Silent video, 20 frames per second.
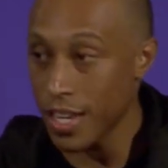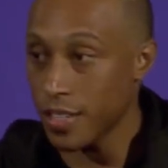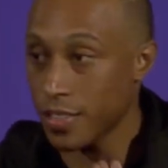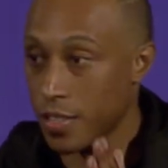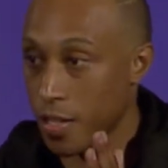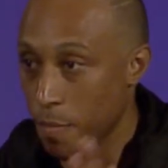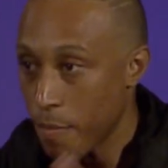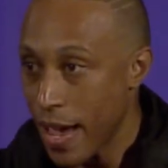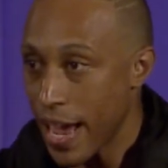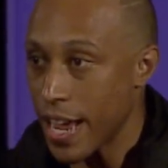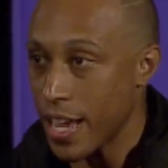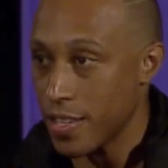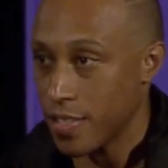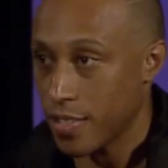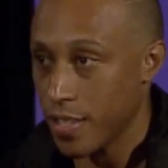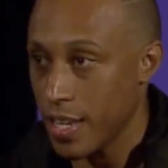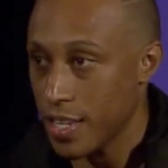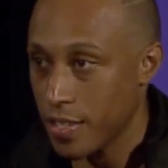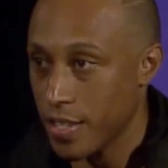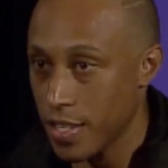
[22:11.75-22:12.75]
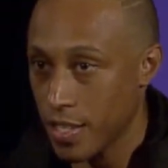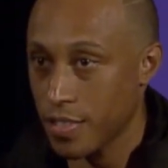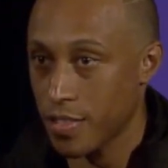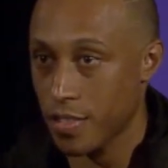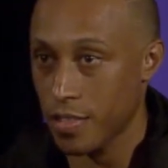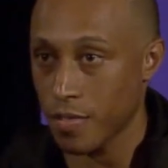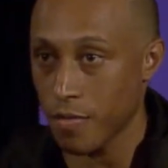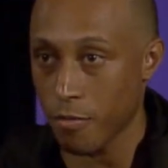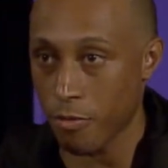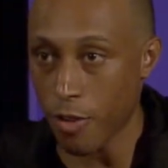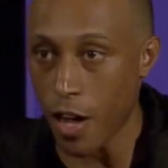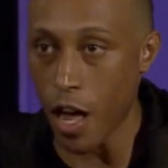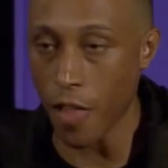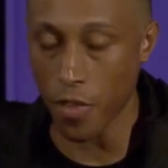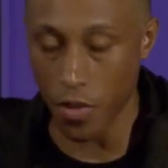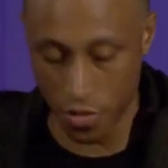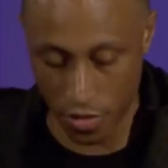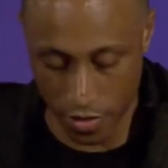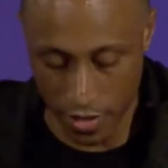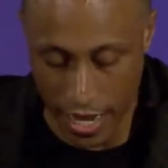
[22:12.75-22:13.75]
Timaeus is his
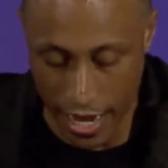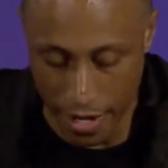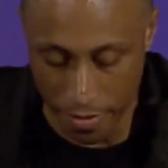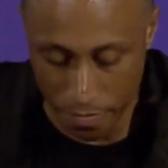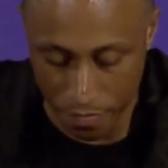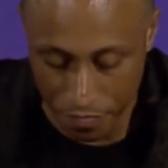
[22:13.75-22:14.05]
father's name.